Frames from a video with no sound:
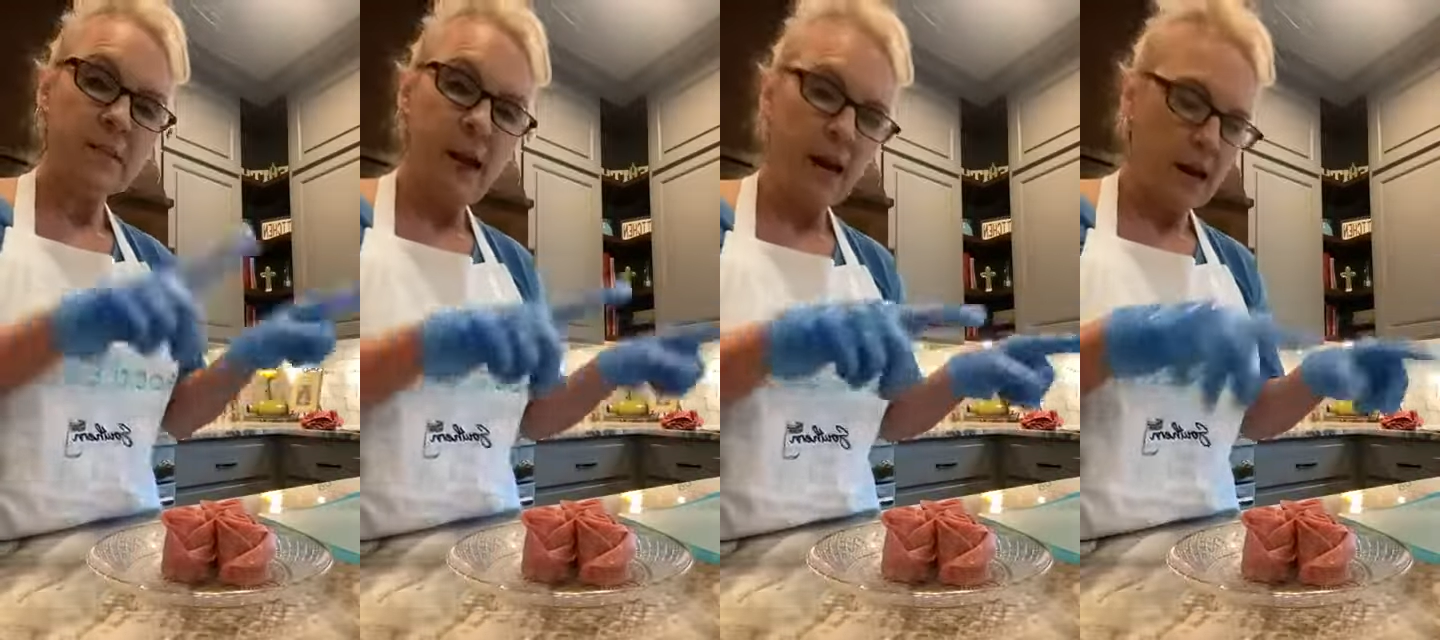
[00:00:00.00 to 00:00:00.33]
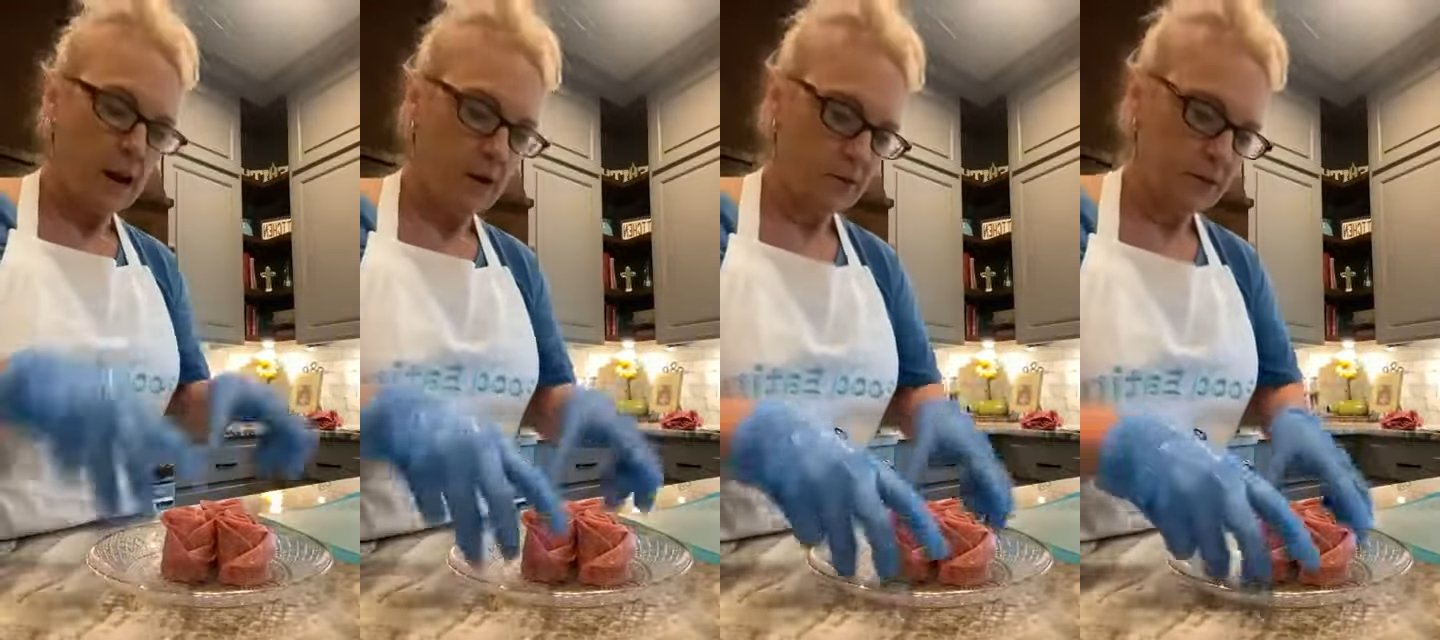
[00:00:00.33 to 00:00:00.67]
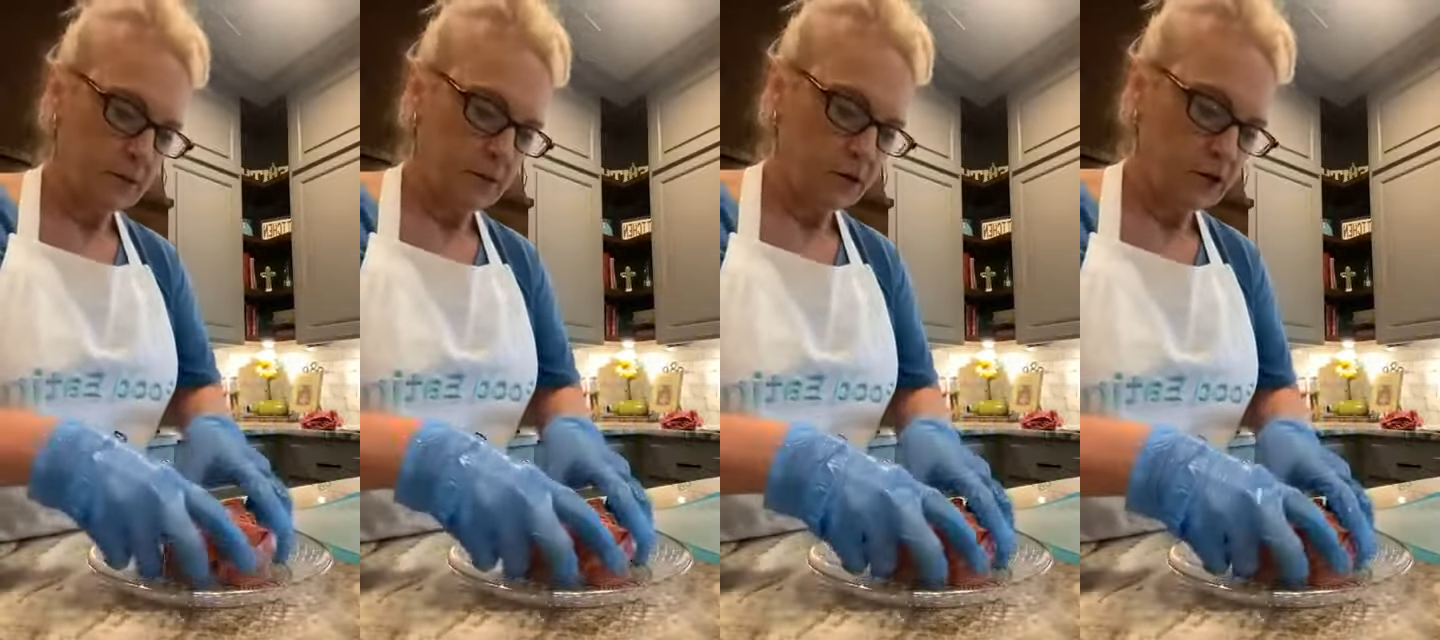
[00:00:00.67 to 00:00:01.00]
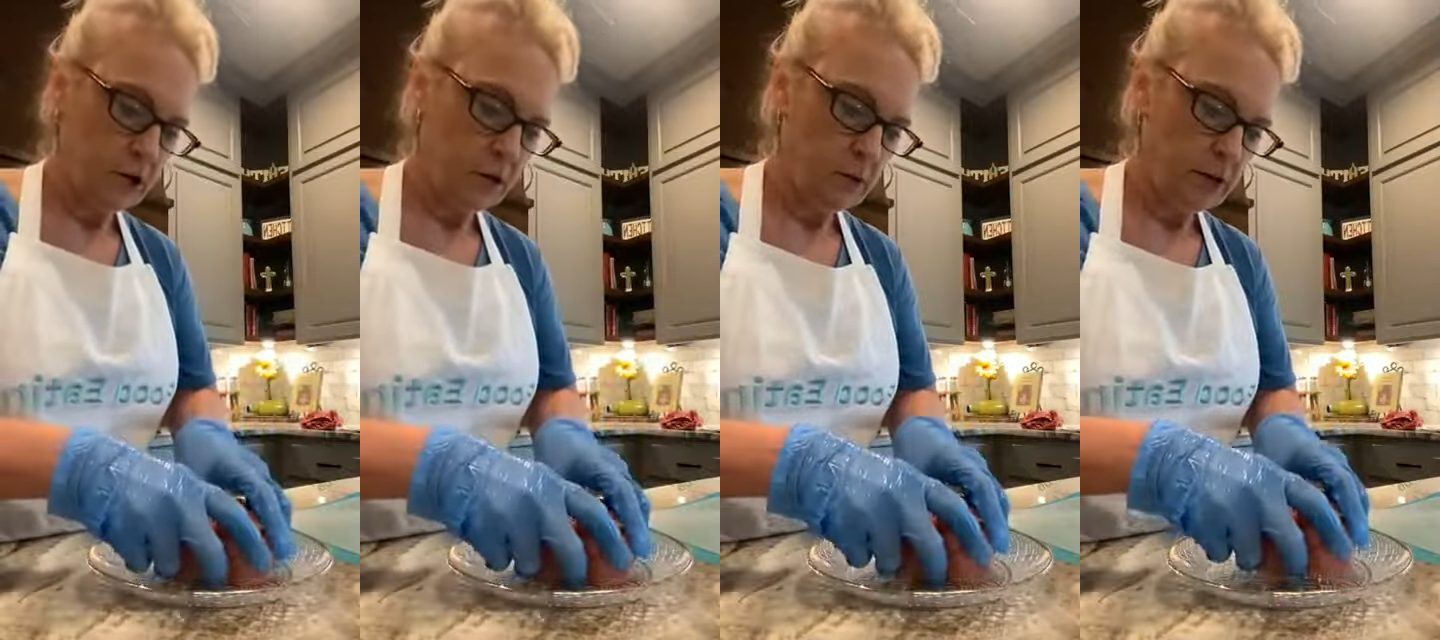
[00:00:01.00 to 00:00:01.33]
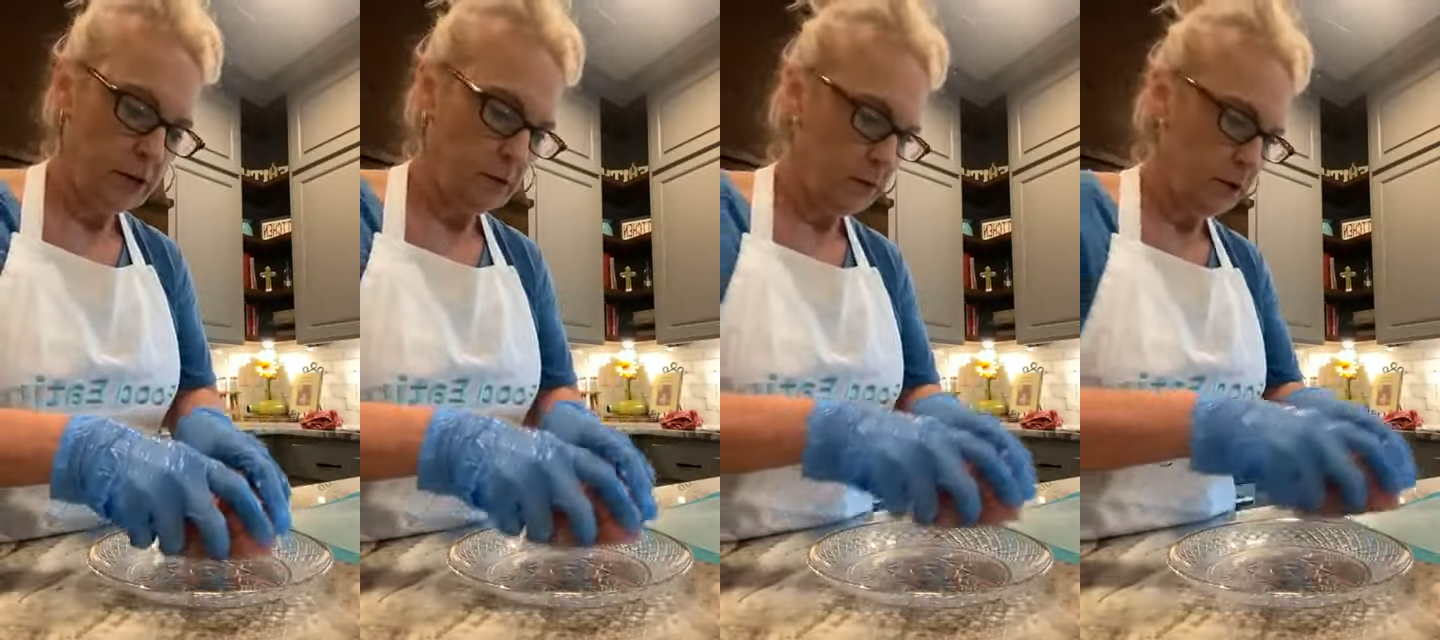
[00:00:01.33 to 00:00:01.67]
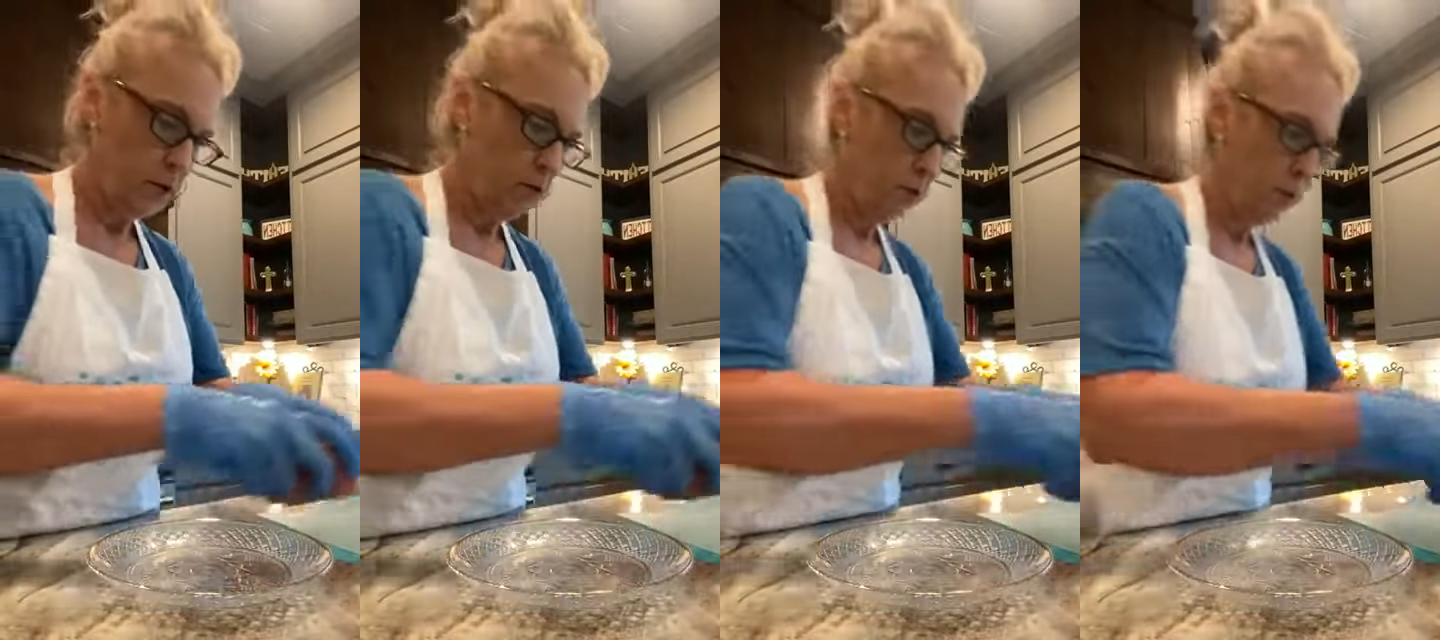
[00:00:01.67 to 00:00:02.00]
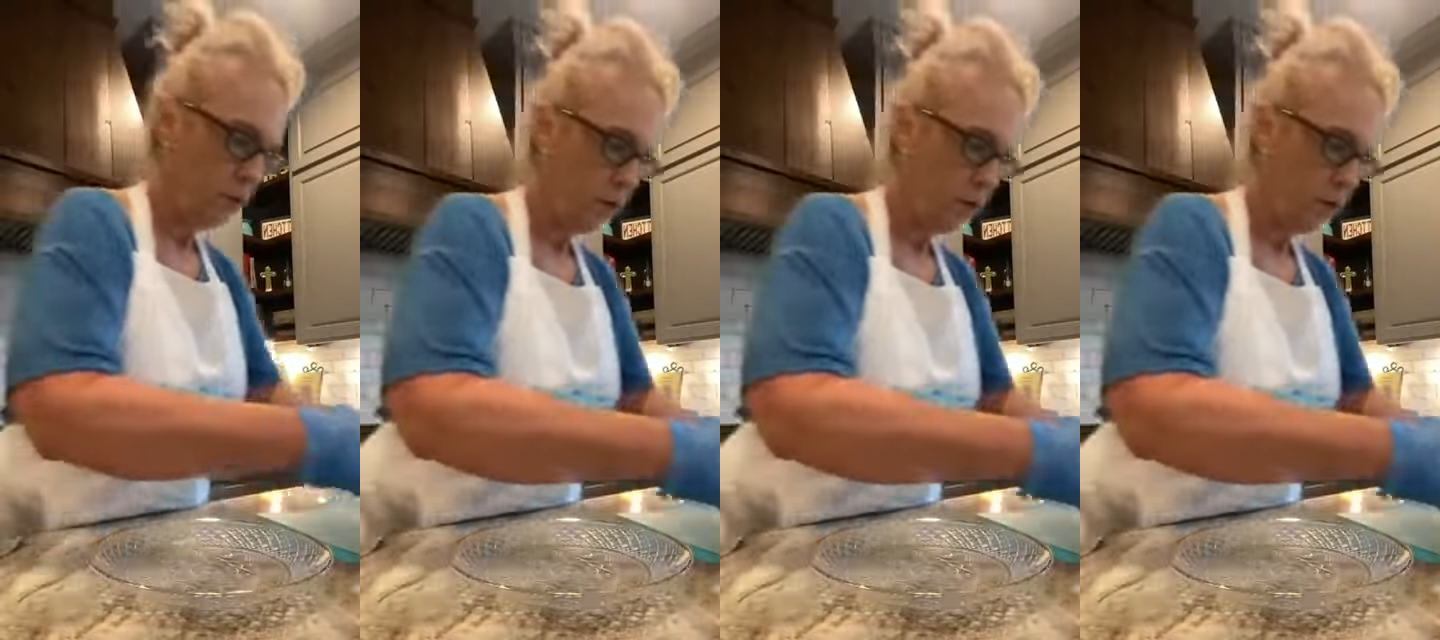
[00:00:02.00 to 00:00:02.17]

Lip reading: back off because I'm going to show you what I do with the garnish.